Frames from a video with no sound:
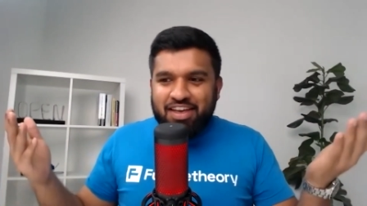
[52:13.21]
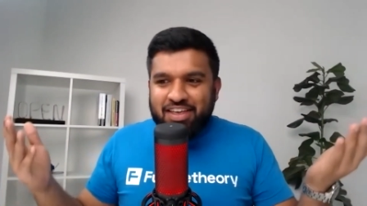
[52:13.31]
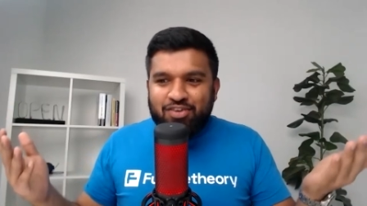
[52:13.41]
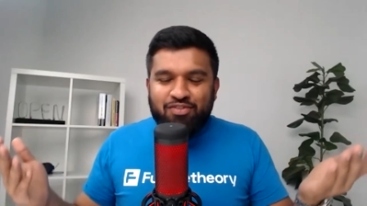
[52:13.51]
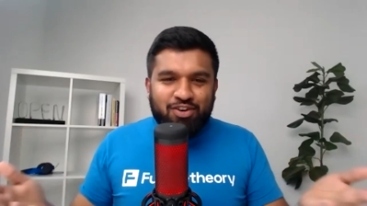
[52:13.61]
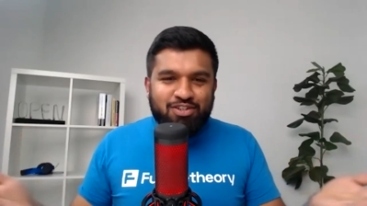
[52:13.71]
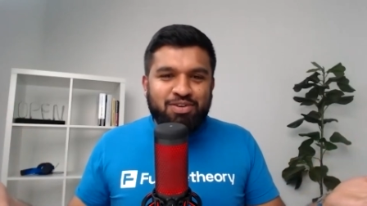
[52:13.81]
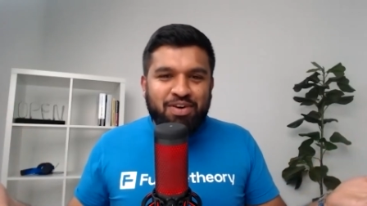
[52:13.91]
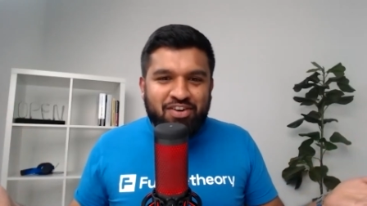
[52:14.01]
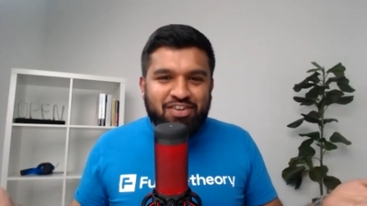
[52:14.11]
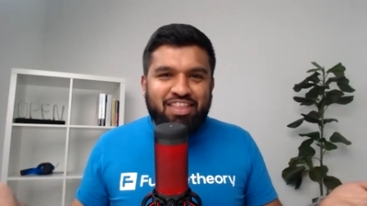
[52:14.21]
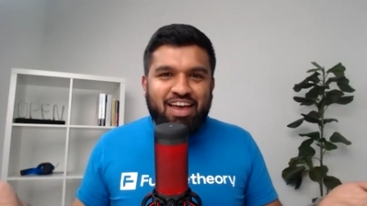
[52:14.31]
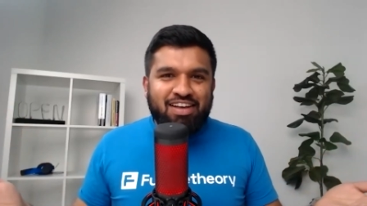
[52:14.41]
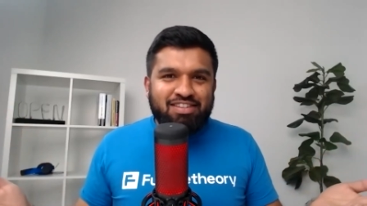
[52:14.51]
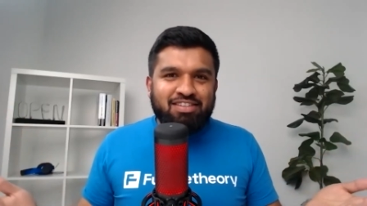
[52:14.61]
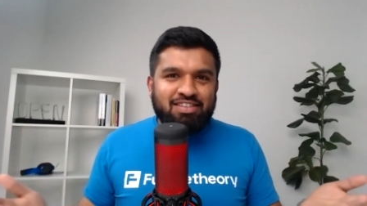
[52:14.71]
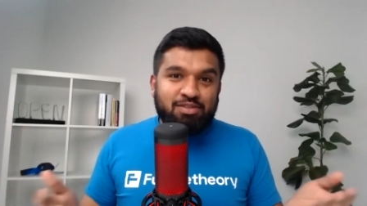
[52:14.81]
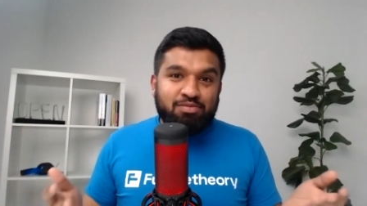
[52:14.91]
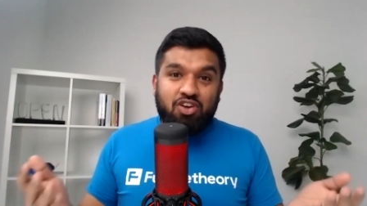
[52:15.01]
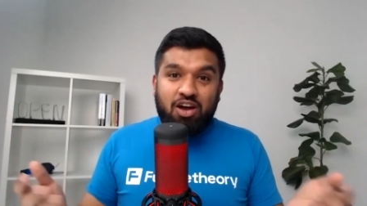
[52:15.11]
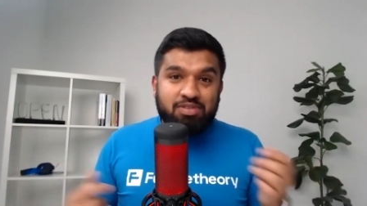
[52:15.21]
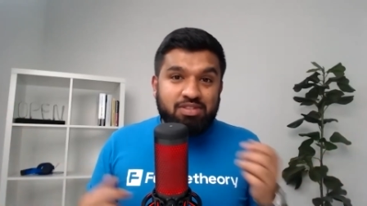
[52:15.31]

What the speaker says: you've got 200,000 subscribers.